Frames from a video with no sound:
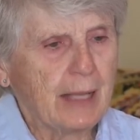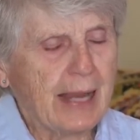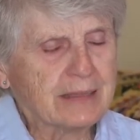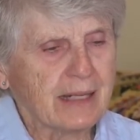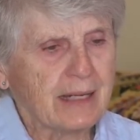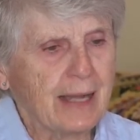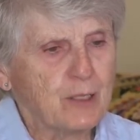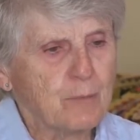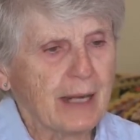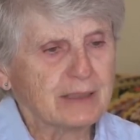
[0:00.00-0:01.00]
asking
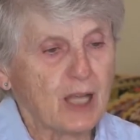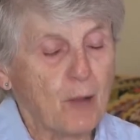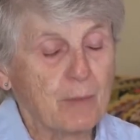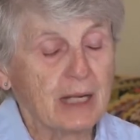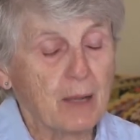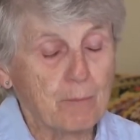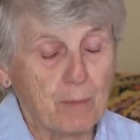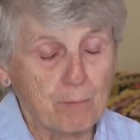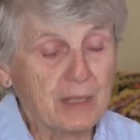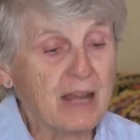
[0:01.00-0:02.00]
God to make us a
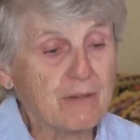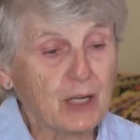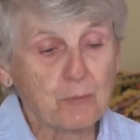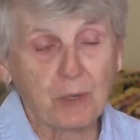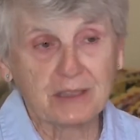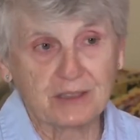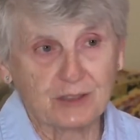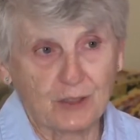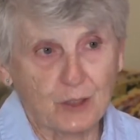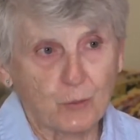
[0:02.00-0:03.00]
benevolent
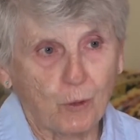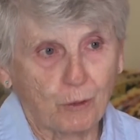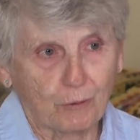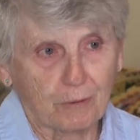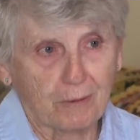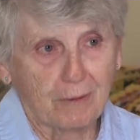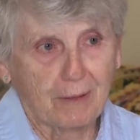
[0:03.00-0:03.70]
presence in this world.